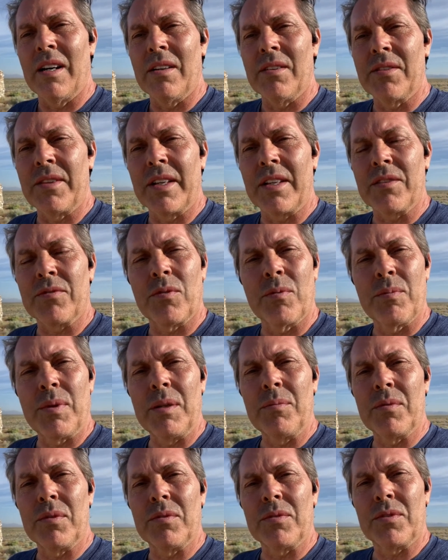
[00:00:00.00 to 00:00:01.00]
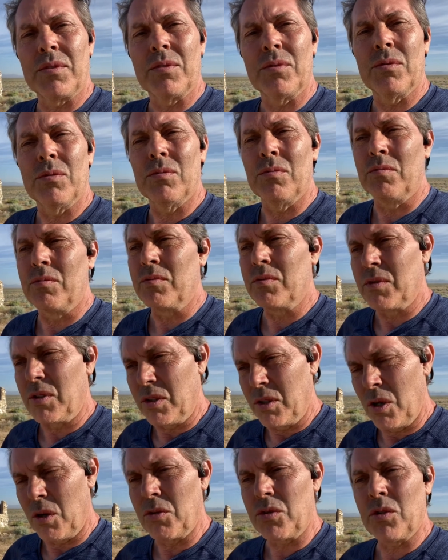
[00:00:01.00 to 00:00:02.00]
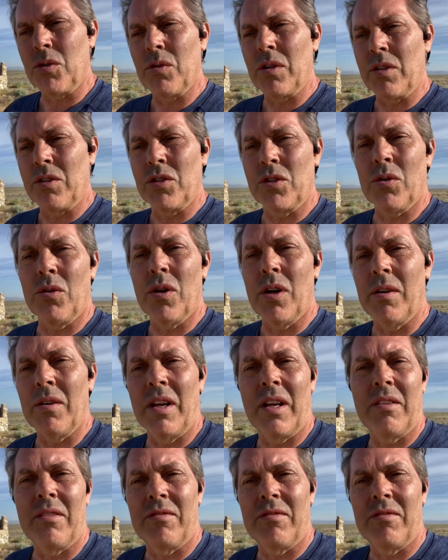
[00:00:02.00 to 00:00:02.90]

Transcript: things for people to go to and enjoy.